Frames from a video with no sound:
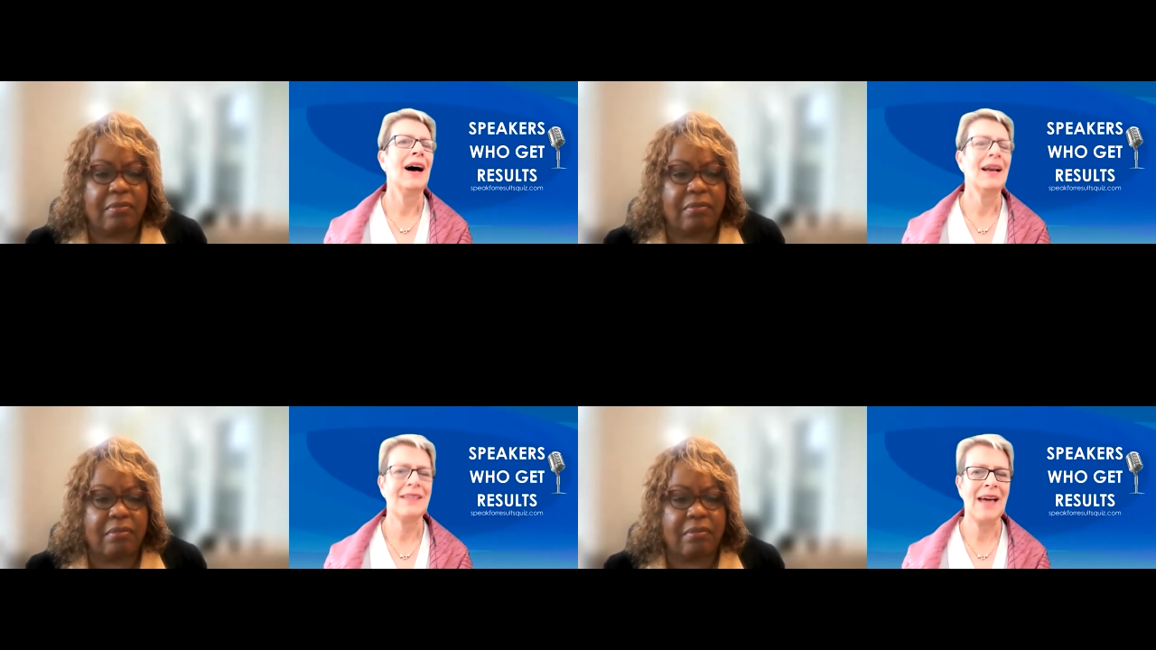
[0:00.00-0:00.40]

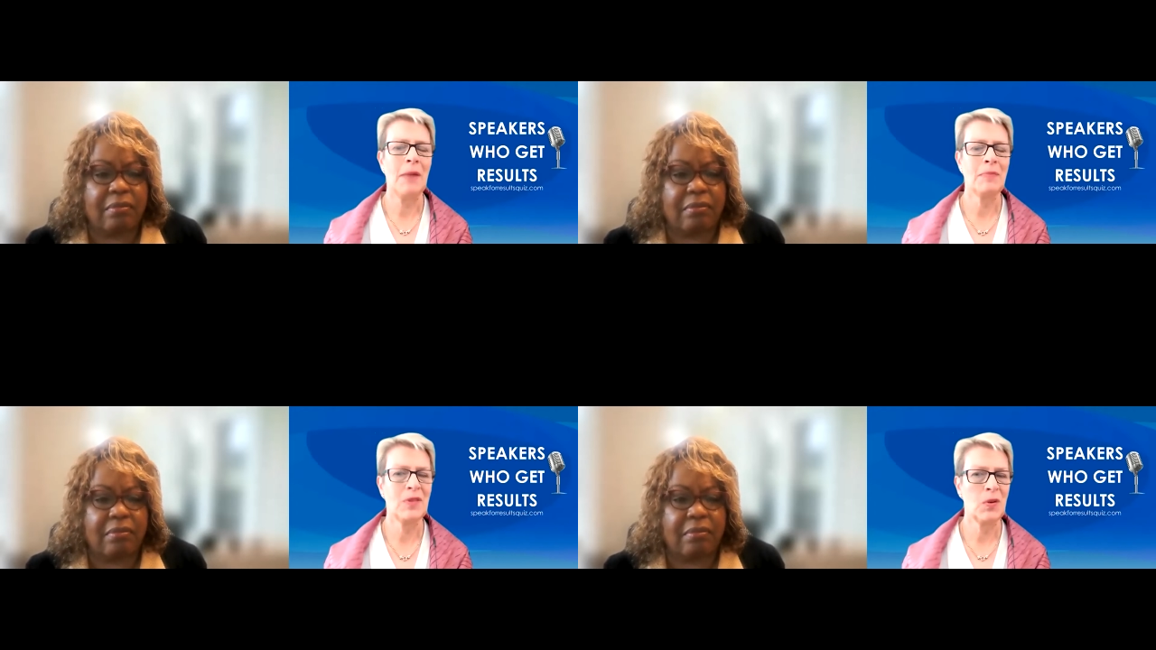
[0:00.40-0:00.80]

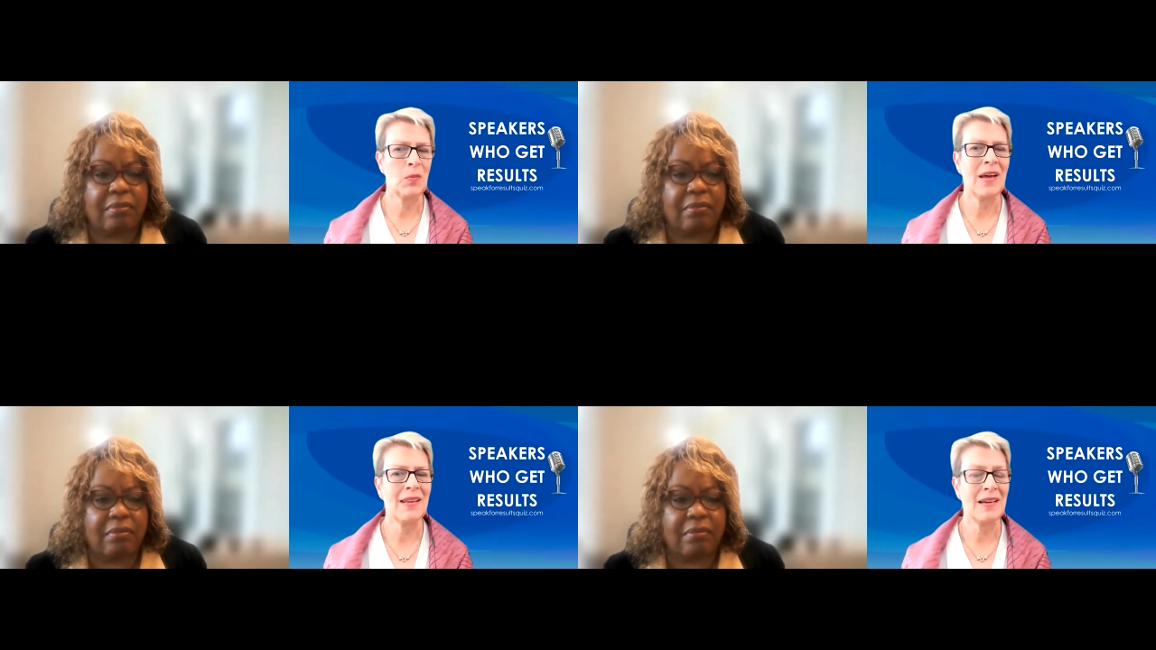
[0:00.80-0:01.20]
Speaker 1: adapt the
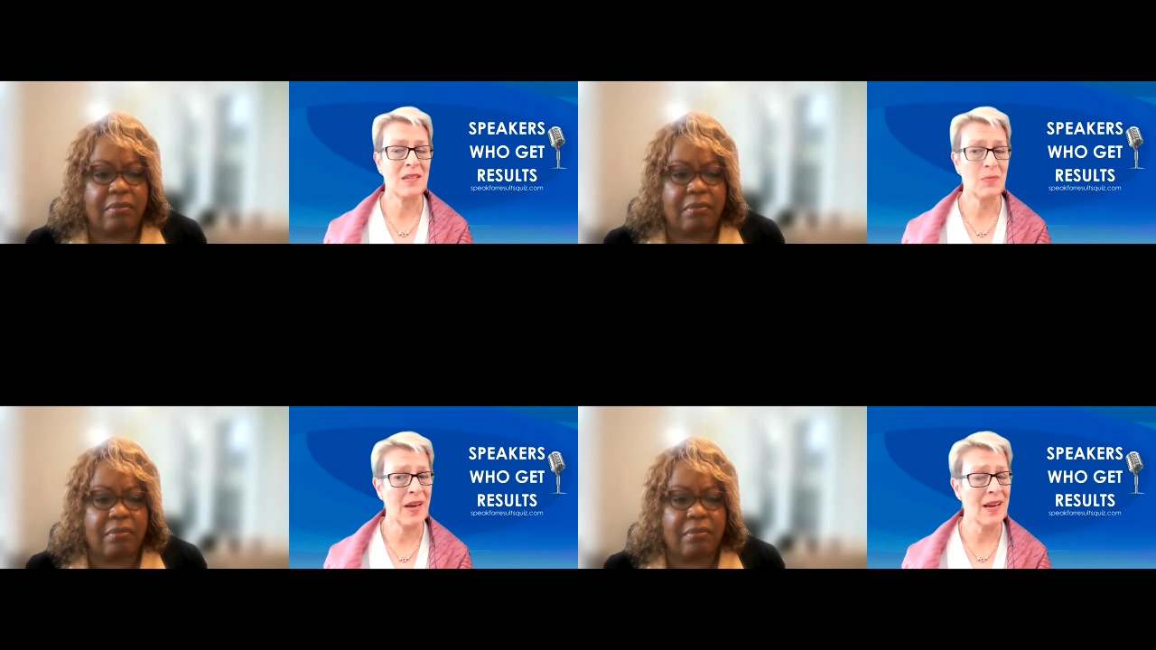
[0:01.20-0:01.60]
way they
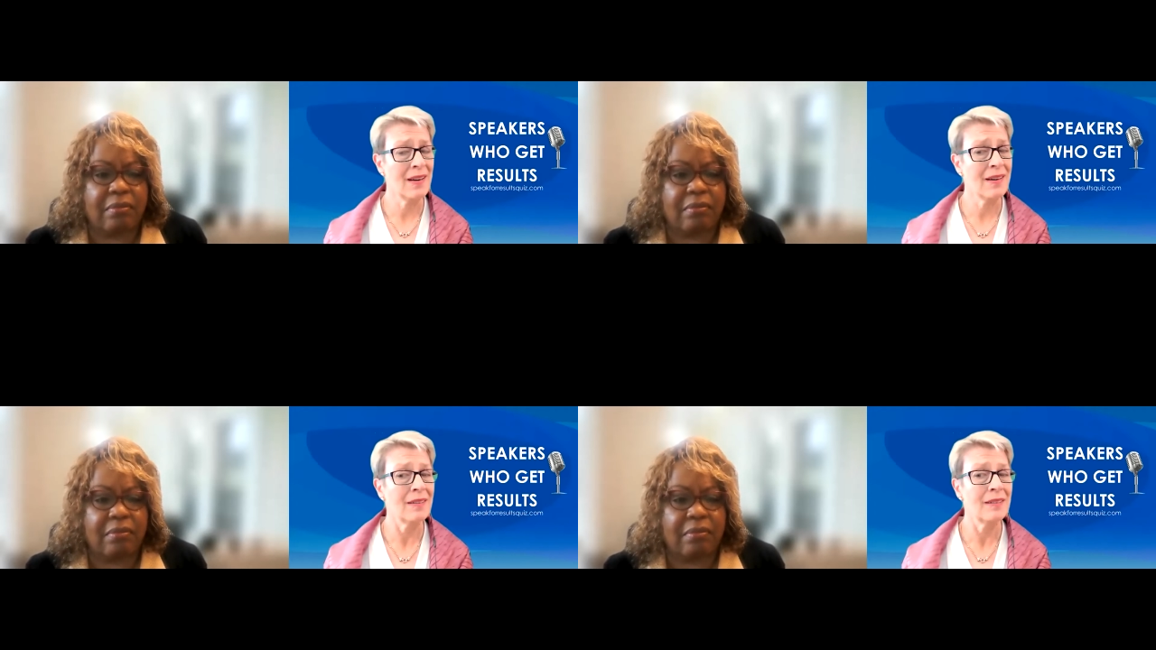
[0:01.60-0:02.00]

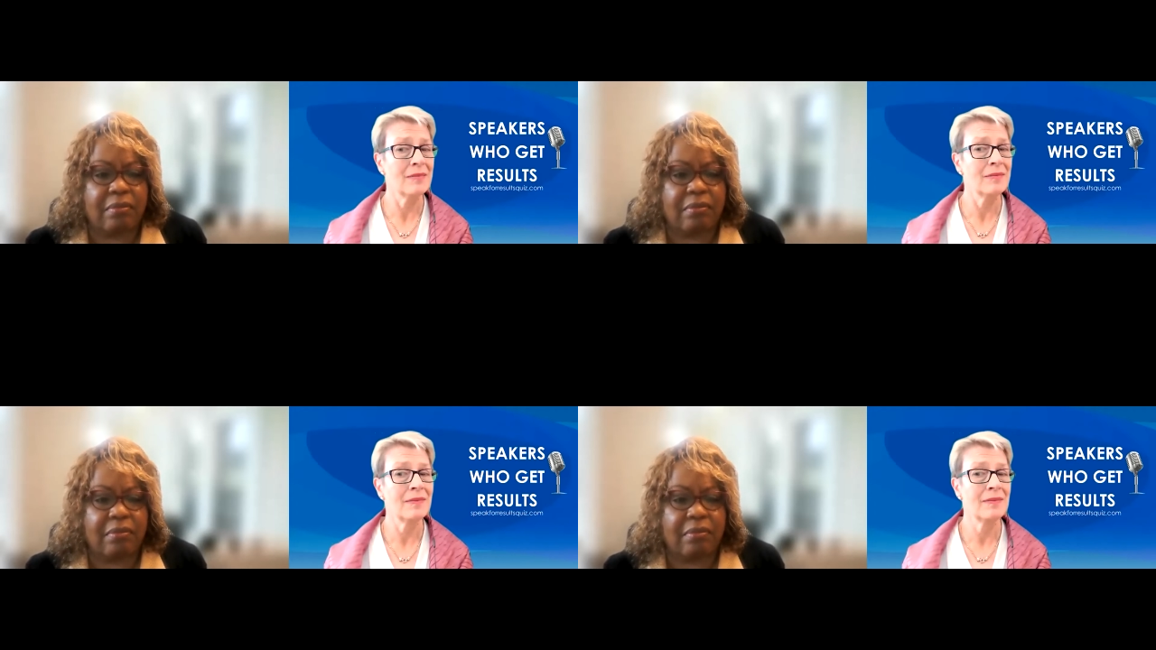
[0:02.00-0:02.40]
speak
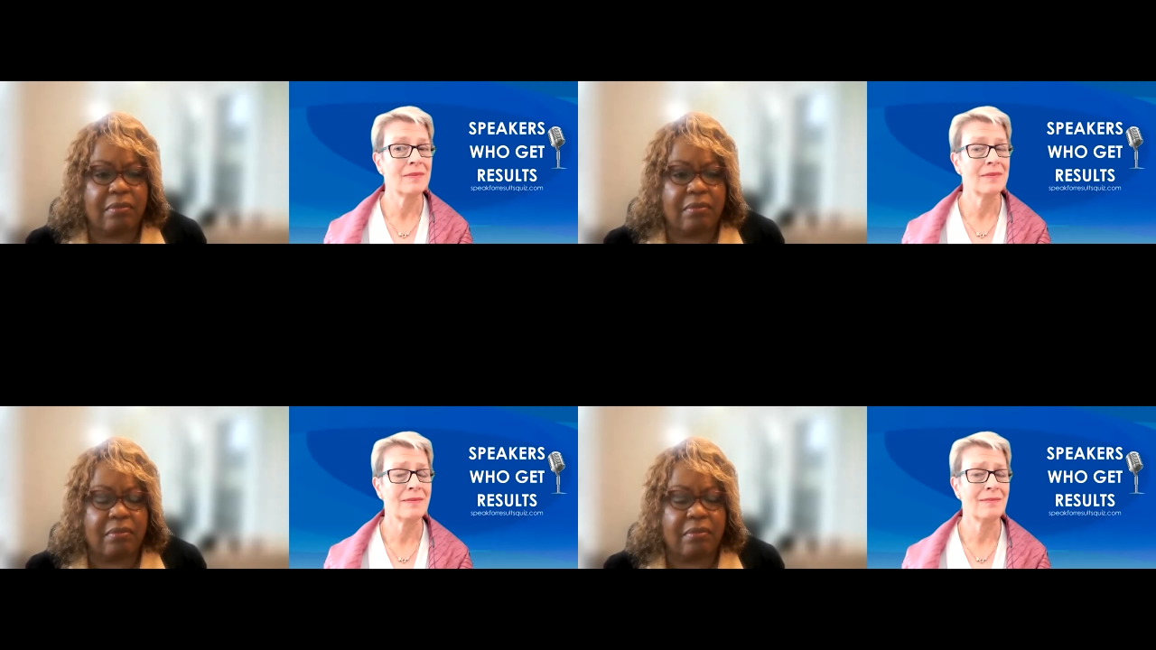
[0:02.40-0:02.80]

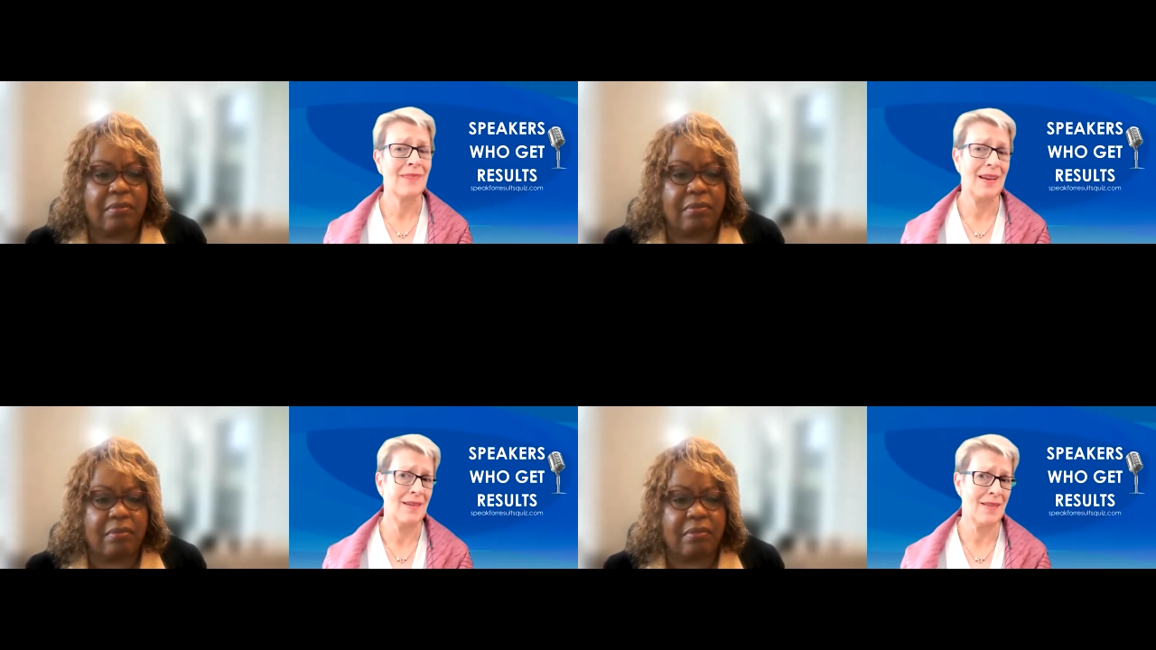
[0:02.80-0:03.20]

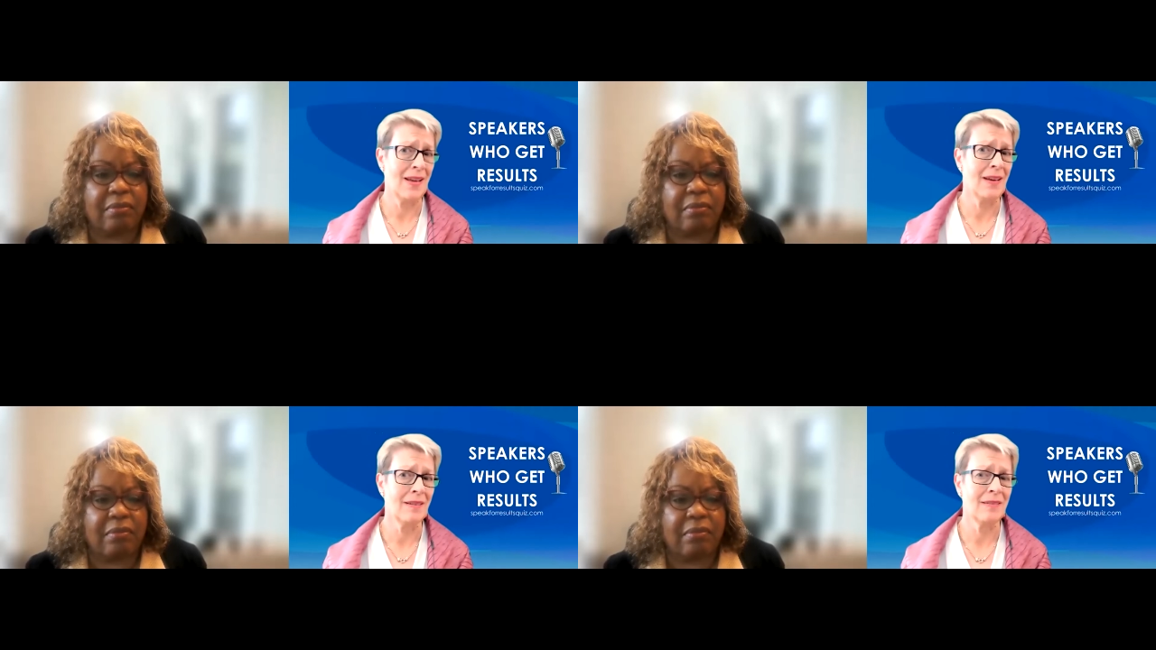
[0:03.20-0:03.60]
and
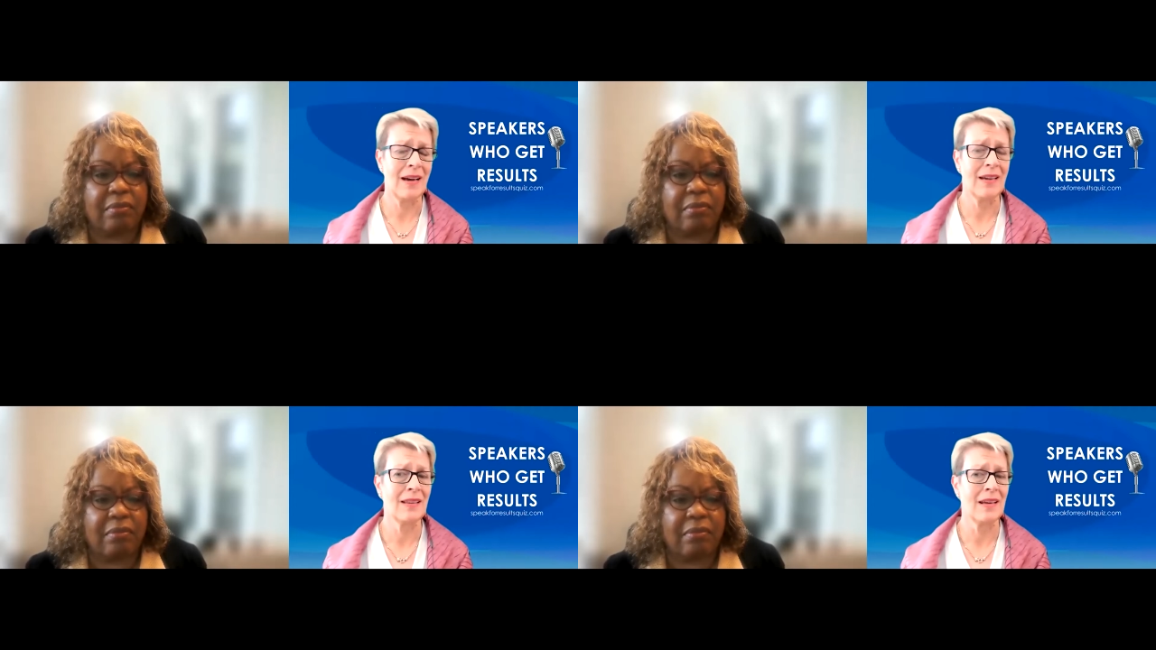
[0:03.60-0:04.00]
think,
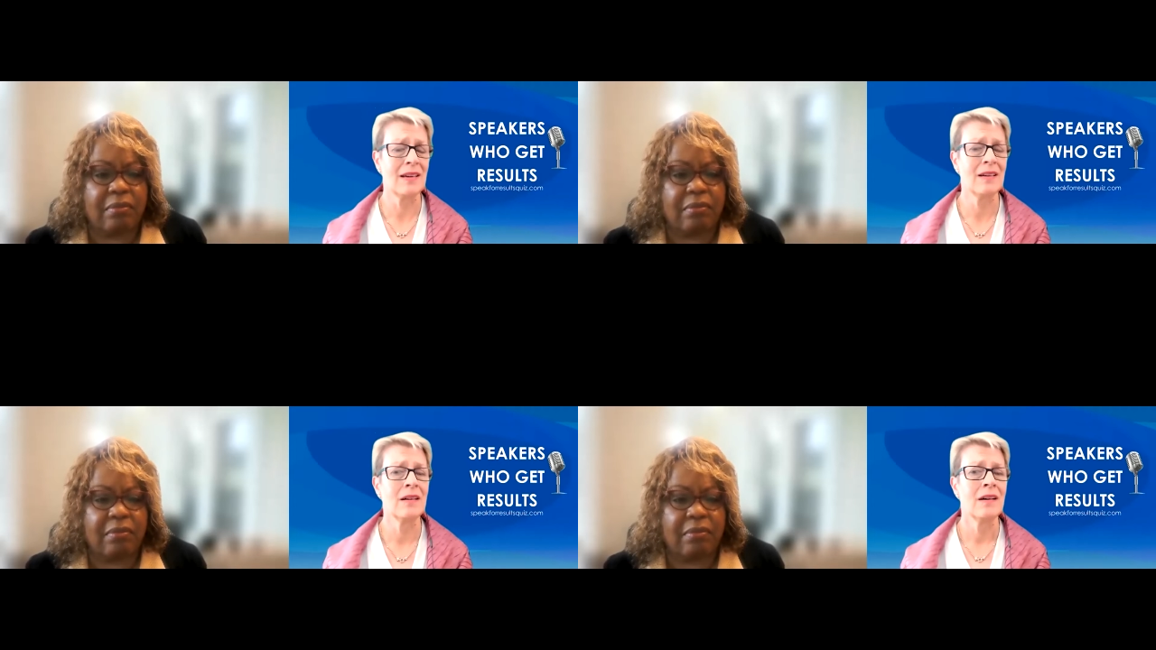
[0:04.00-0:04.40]
I
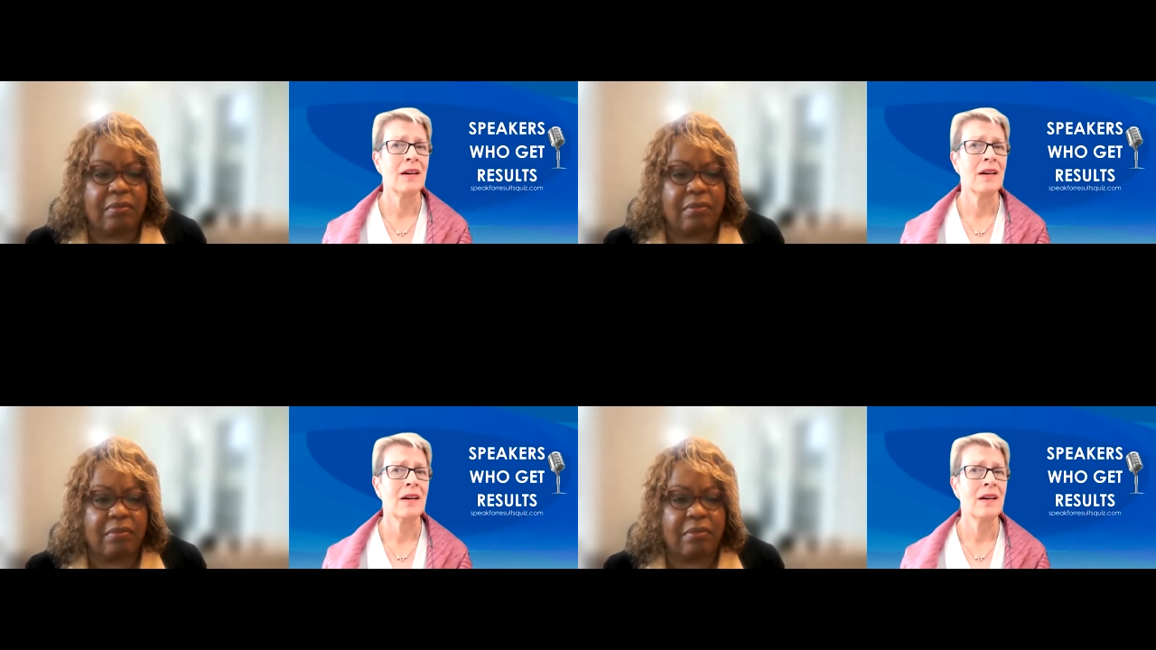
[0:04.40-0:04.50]
think,